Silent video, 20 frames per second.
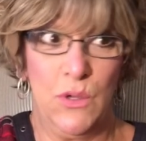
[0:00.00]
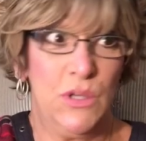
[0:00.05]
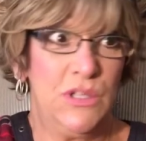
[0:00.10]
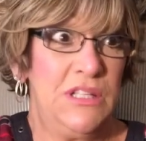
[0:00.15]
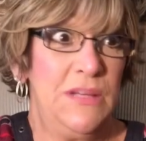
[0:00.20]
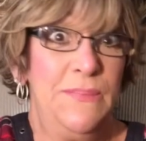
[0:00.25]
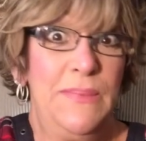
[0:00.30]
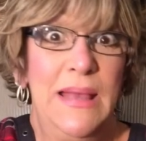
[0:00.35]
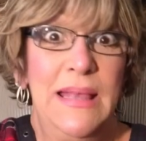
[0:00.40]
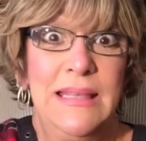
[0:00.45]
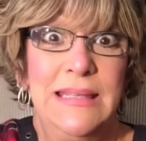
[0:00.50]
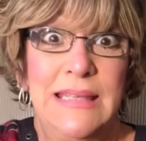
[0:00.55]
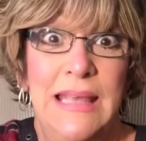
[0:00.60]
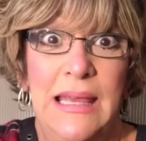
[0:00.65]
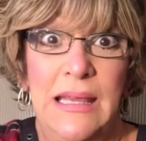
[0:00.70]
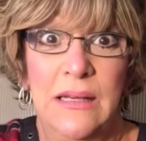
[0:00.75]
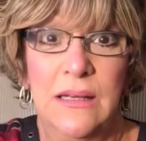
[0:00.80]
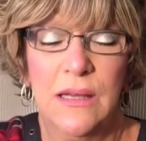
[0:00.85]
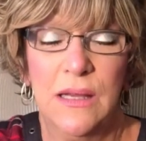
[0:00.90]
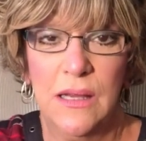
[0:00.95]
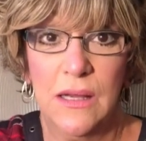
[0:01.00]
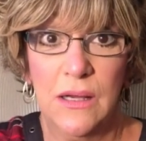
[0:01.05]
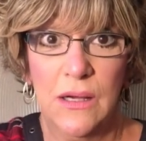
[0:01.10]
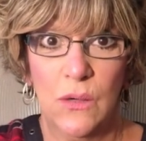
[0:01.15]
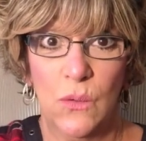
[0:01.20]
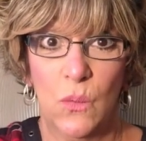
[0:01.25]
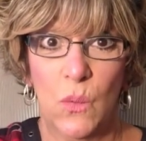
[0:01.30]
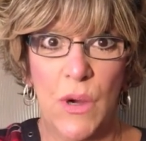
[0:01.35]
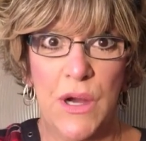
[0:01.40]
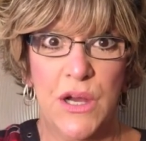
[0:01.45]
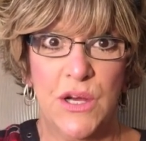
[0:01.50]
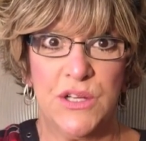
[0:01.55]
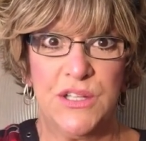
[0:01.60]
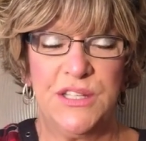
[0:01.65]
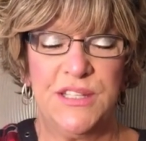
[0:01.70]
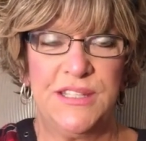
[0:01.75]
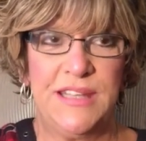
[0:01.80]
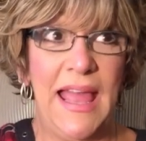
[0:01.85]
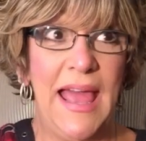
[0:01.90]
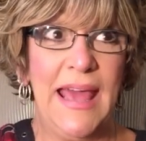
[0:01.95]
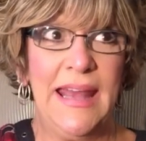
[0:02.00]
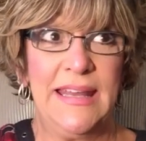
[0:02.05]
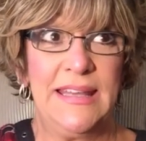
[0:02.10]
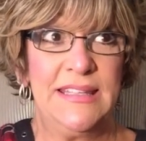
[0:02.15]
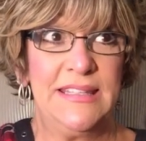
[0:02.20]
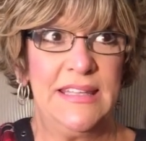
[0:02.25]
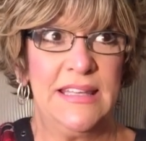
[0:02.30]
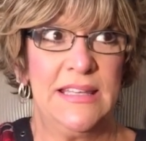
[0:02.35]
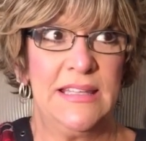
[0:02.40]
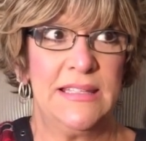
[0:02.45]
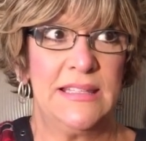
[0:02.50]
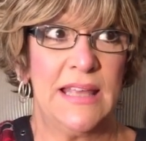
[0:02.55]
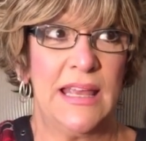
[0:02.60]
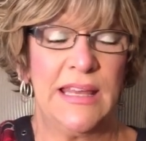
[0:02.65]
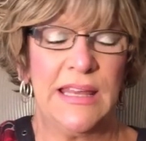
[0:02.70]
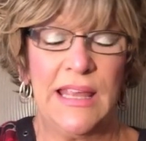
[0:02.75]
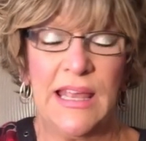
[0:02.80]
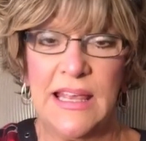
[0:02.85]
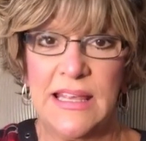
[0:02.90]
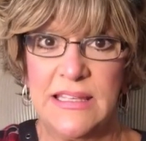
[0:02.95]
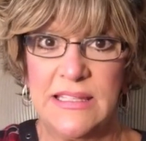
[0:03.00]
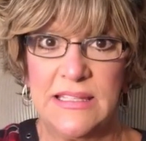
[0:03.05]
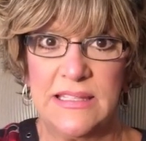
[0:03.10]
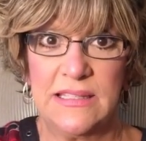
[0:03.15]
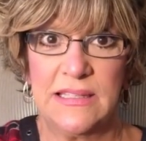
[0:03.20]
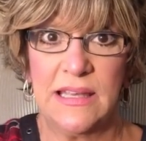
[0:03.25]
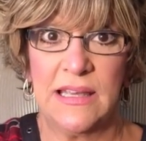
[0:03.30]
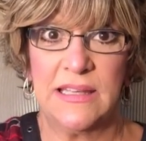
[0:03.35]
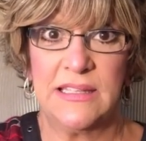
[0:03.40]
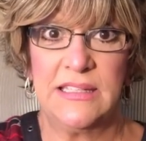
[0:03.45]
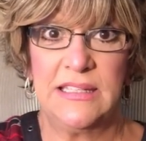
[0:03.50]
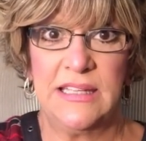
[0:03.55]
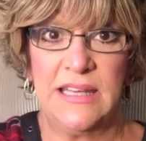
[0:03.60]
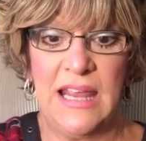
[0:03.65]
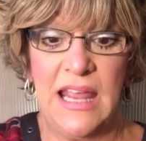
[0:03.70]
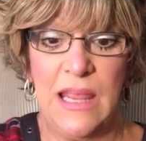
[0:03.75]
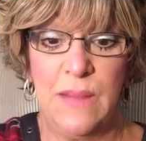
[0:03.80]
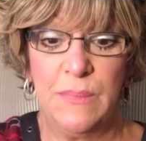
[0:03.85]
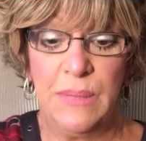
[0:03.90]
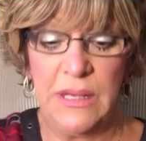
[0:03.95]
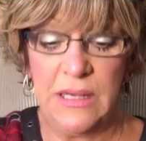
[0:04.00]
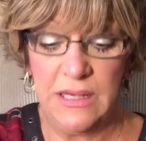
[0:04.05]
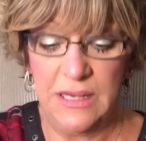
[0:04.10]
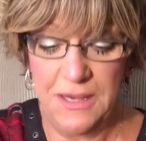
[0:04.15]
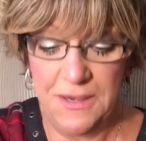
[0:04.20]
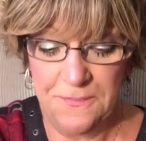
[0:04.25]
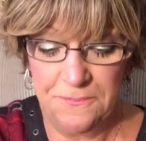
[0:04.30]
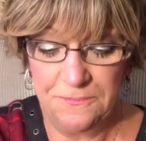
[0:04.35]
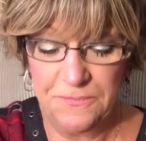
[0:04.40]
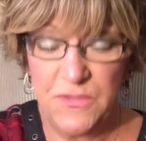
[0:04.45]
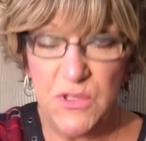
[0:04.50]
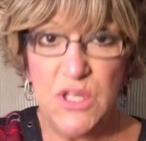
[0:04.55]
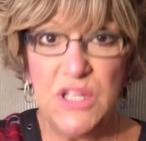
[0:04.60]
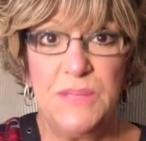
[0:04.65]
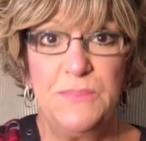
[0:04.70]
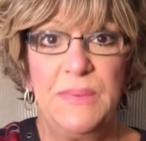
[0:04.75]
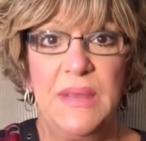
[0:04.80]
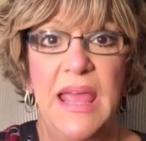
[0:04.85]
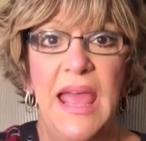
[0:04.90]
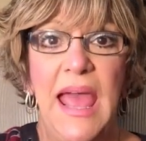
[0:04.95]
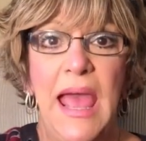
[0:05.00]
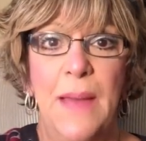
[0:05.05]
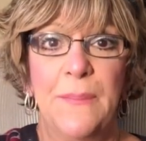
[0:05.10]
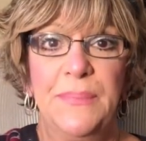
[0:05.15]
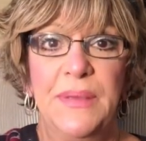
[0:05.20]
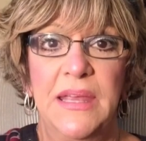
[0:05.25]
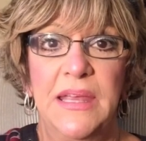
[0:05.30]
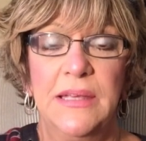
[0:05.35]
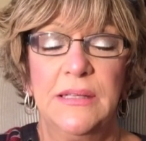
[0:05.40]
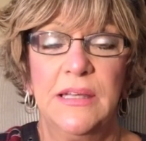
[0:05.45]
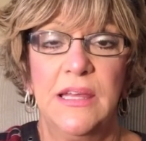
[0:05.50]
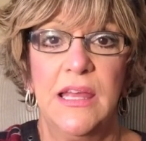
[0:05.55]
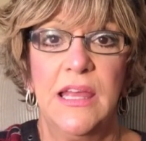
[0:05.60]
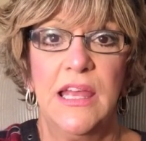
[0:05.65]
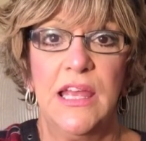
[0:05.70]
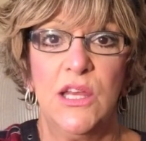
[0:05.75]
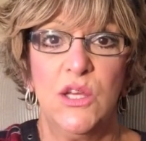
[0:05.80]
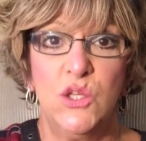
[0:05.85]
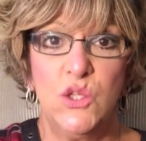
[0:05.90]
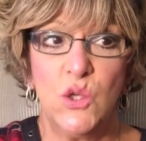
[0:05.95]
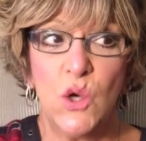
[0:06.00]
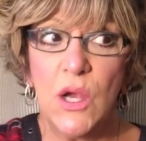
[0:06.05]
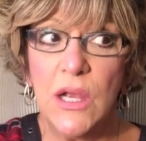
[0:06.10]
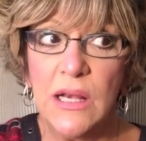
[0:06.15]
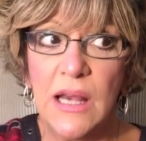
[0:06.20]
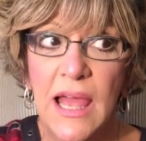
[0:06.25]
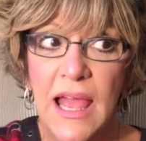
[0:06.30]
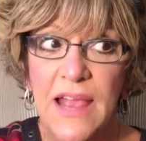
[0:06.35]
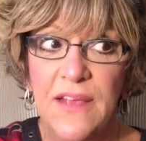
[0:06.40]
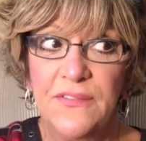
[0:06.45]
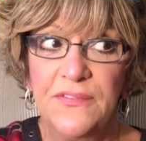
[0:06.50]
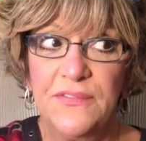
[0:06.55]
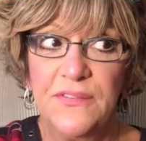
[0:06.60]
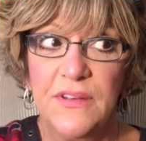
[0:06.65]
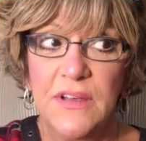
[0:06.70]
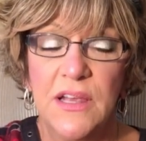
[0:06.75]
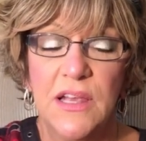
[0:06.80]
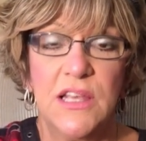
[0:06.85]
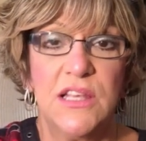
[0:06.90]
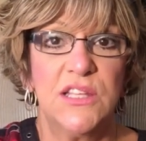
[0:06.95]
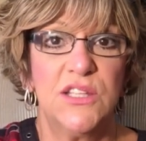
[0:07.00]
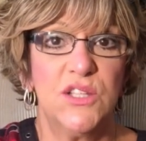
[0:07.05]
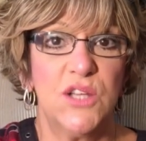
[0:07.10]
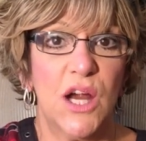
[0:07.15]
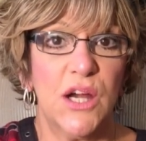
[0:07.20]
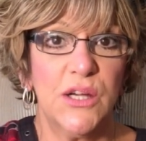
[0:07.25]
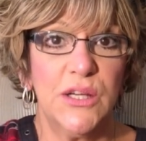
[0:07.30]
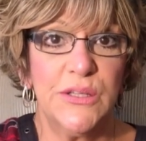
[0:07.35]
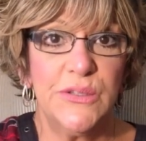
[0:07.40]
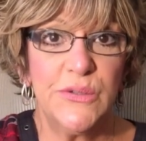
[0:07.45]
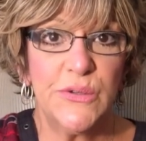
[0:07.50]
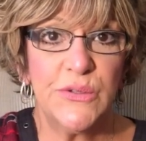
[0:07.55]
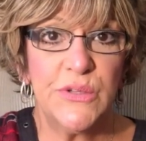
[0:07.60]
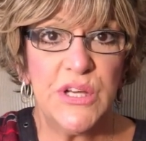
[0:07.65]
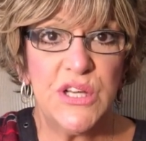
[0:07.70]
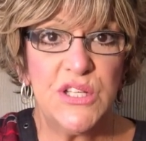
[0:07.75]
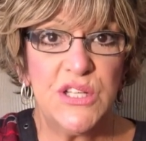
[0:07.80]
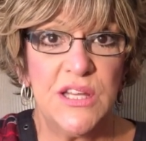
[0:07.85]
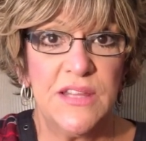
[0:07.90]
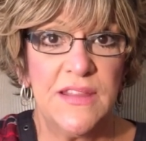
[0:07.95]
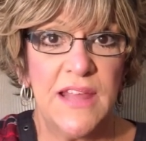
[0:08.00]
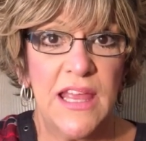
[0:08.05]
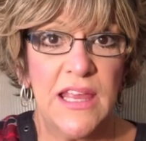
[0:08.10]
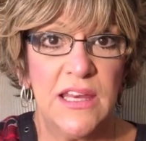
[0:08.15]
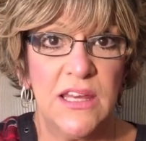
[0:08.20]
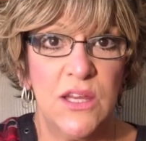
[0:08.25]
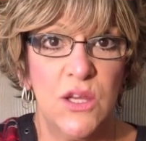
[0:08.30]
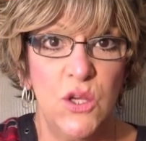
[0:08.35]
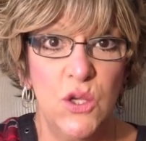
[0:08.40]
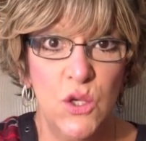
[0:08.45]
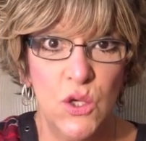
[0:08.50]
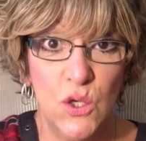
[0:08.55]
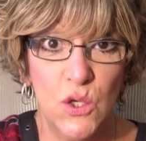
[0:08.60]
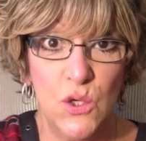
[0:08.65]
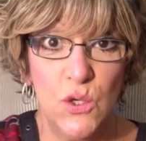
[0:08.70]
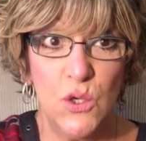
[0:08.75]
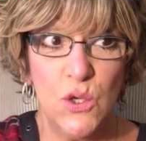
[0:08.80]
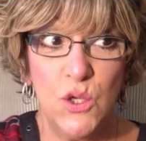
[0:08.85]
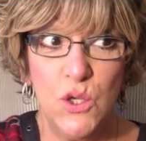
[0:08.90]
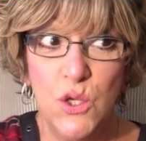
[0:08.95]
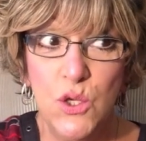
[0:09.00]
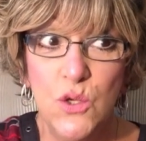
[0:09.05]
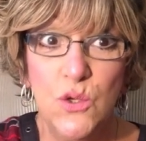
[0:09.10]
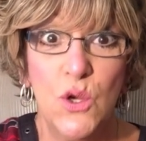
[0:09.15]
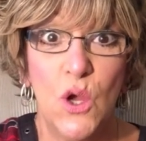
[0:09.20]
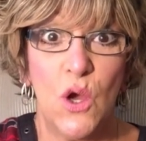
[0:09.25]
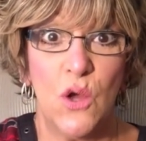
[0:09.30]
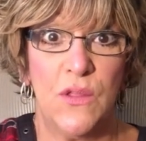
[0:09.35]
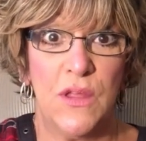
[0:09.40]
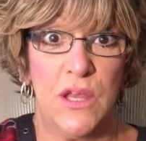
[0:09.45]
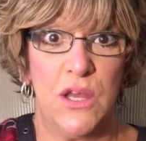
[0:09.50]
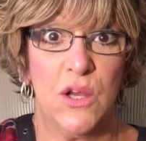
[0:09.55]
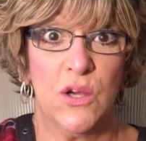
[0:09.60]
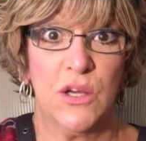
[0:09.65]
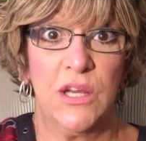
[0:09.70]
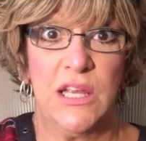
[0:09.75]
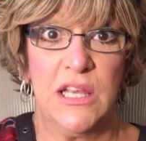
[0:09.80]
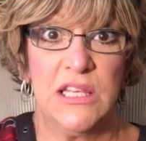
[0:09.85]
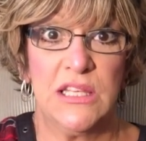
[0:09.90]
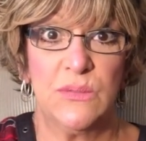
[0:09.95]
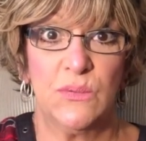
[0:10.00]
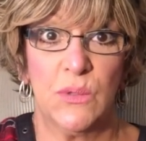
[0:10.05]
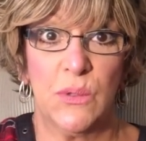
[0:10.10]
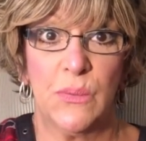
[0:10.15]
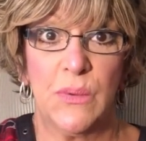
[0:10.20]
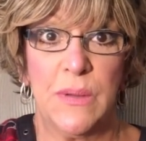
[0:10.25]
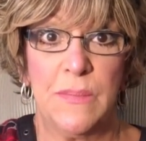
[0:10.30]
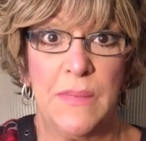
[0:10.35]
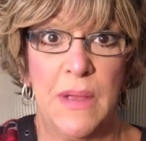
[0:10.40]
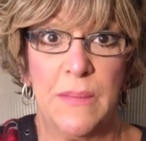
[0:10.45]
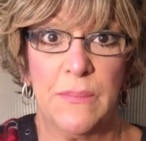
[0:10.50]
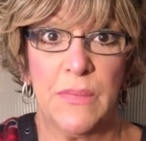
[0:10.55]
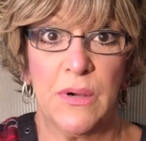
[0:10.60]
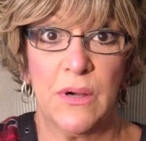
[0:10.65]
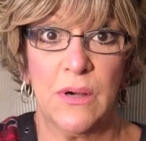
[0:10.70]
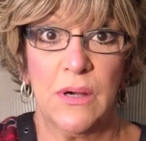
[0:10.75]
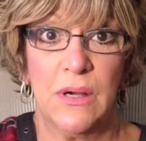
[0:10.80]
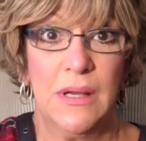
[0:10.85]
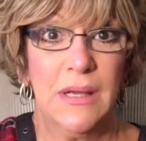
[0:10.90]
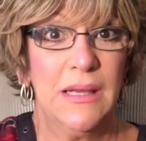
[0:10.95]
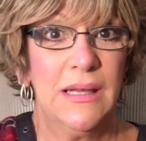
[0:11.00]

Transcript: It depends on where your status is, I guess, uh, today, but just be happy, enjoy life, start a tradition that you, you know that your kids will remember.